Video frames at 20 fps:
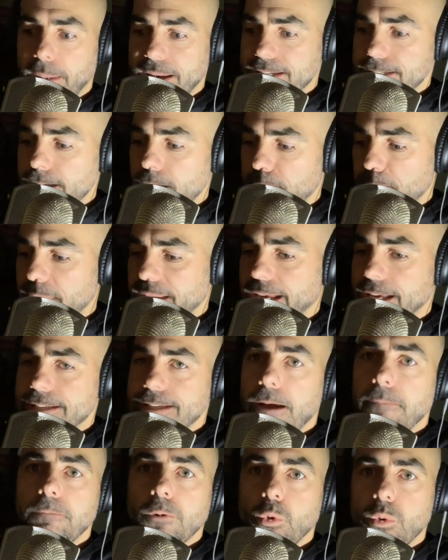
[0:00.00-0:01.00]
myself because
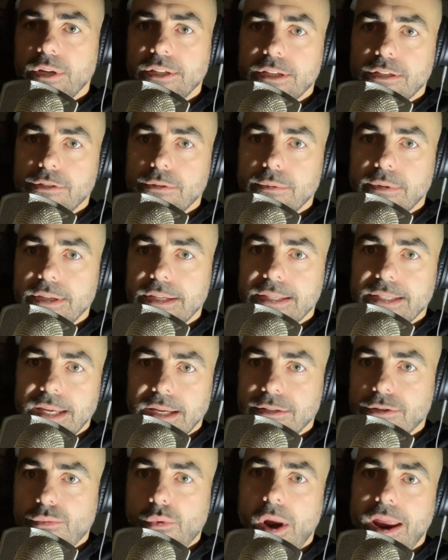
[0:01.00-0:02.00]
I'm going to do these
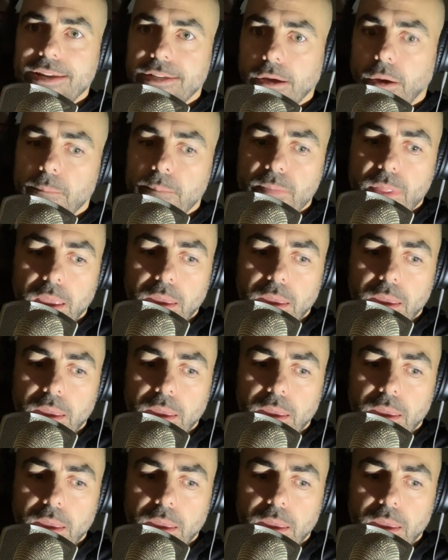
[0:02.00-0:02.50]
things, or I don't.